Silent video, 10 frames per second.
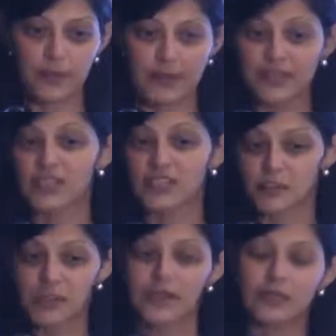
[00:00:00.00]
this is
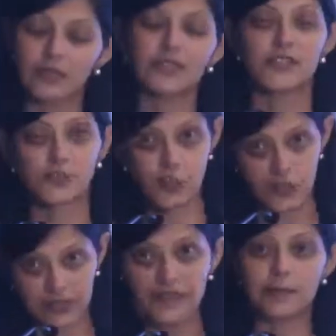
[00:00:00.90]

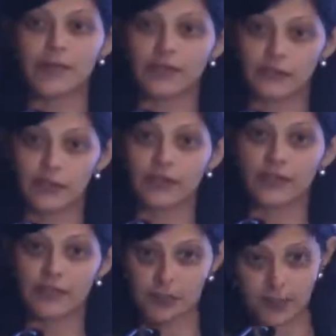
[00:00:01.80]
historically based on
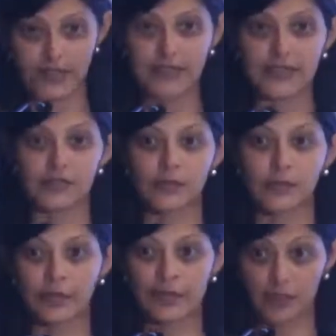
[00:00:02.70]
the UK case
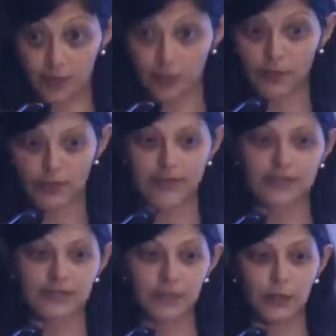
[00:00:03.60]
law and European
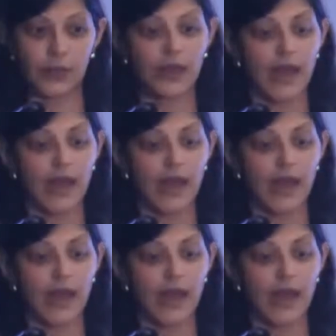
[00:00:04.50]
case law.